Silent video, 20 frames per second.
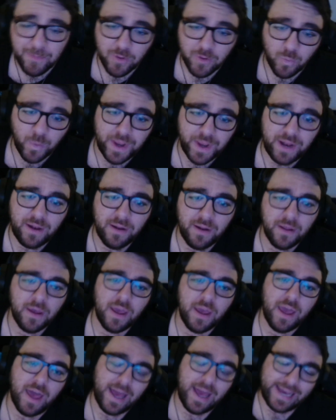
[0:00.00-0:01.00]
win
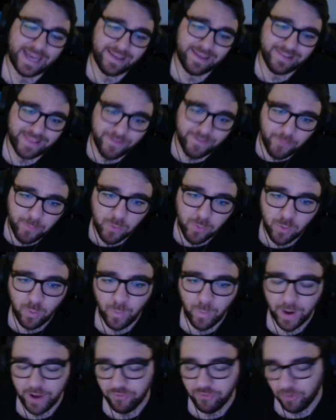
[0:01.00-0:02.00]
against Liverpool
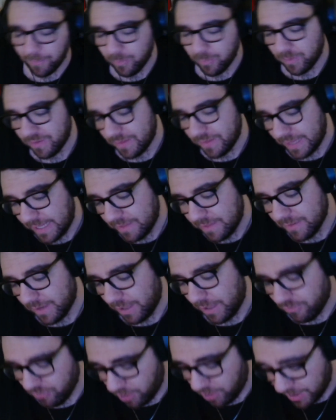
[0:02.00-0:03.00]
where he dropped to his knees and he
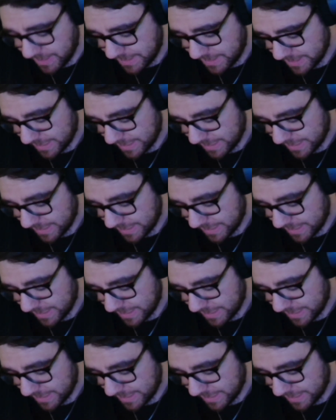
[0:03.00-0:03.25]
cried.